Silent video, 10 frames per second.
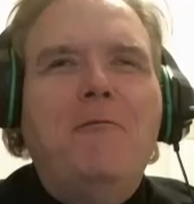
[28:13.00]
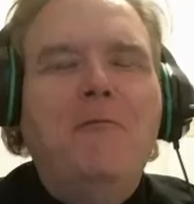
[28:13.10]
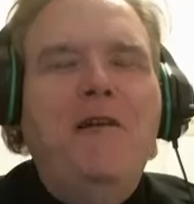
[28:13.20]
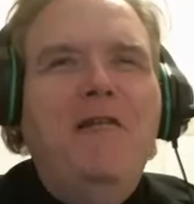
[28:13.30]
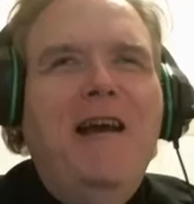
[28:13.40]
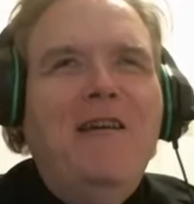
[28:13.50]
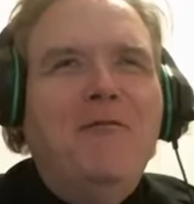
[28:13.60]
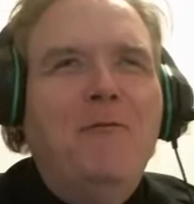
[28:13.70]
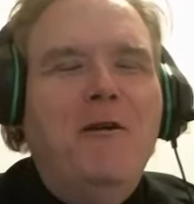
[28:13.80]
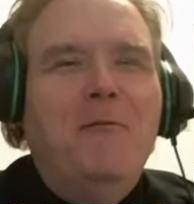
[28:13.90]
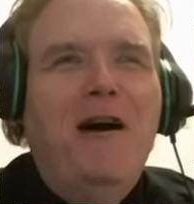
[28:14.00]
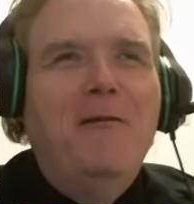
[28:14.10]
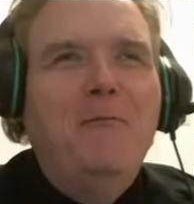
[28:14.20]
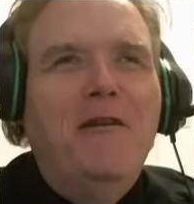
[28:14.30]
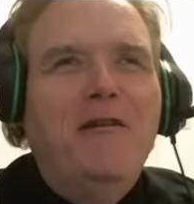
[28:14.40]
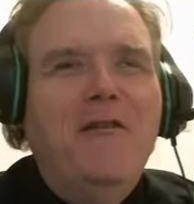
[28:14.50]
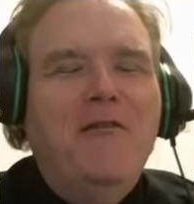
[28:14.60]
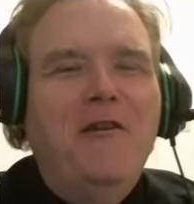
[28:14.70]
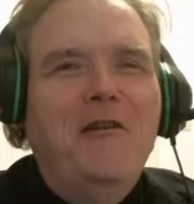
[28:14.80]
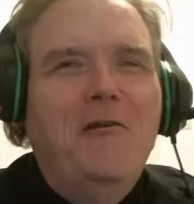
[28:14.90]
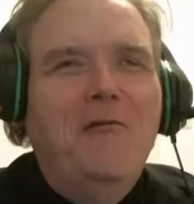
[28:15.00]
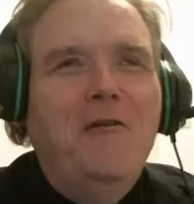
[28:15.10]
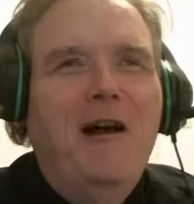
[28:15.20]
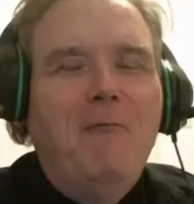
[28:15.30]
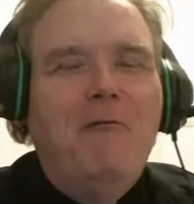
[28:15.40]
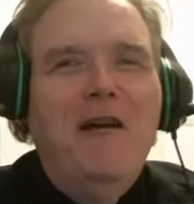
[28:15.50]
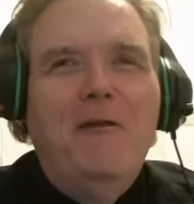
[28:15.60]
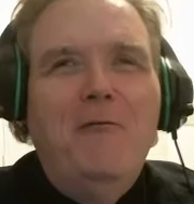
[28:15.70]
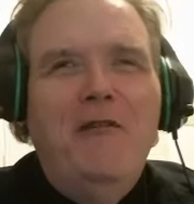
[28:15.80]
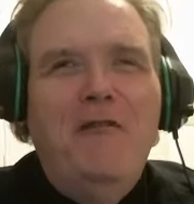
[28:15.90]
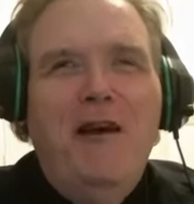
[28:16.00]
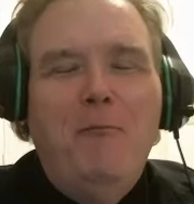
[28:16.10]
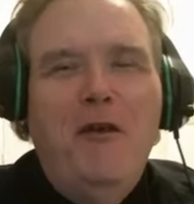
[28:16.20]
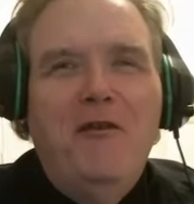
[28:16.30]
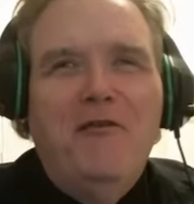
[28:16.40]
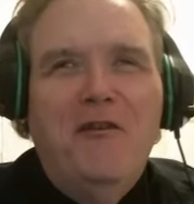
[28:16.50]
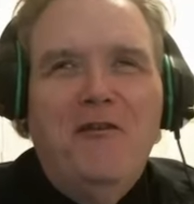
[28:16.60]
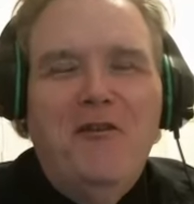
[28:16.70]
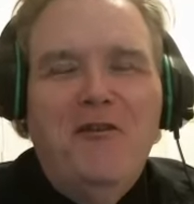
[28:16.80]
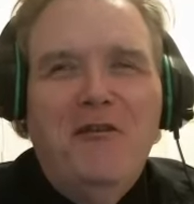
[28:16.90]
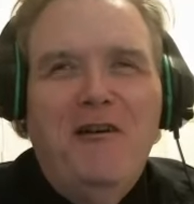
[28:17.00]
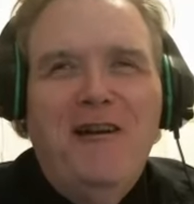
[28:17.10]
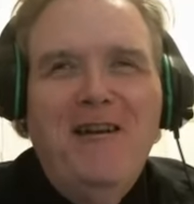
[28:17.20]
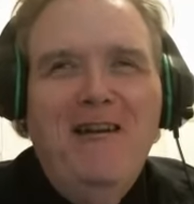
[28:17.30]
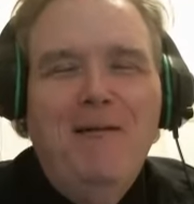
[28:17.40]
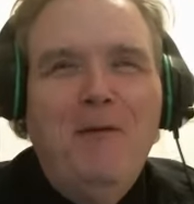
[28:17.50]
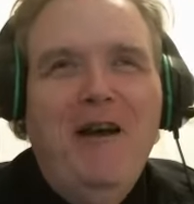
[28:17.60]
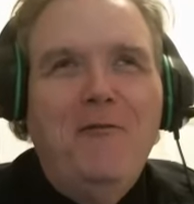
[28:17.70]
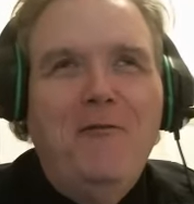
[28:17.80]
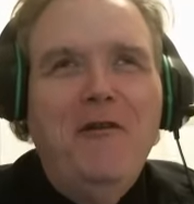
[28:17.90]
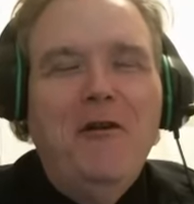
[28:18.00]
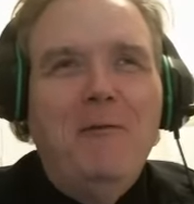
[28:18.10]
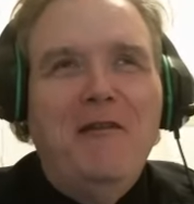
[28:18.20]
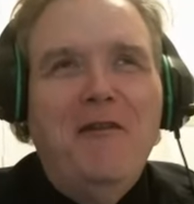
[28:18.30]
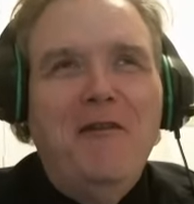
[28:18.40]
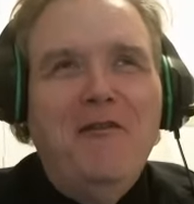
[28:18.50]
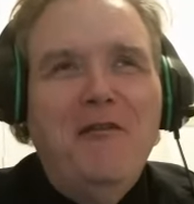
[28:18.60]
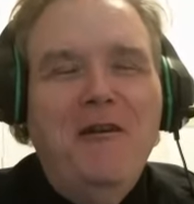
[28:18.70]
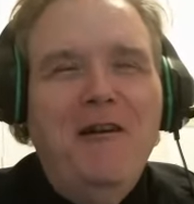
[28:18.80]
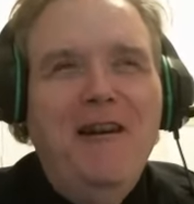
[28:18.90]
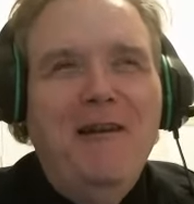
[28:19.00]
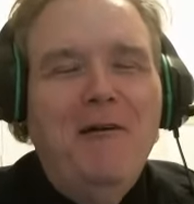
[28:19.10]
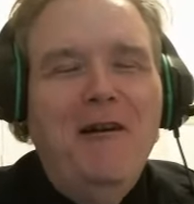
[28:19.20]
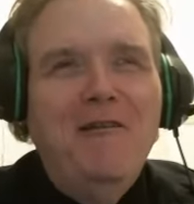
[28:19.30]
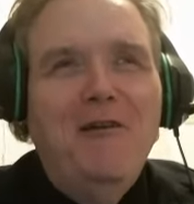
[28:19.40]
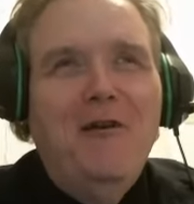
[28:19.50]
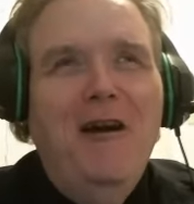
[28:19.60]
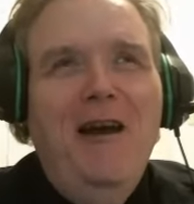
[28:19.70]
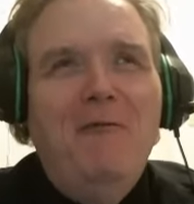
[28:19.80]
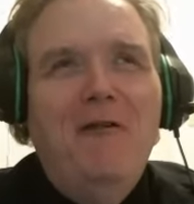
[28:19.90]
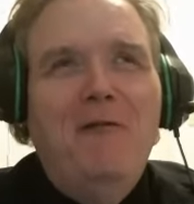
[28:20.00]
me and they ask me about it because they know that I'm kind of in that business. So they're like, Max, have you heard about this story yet? And I'm like, no, I haven't.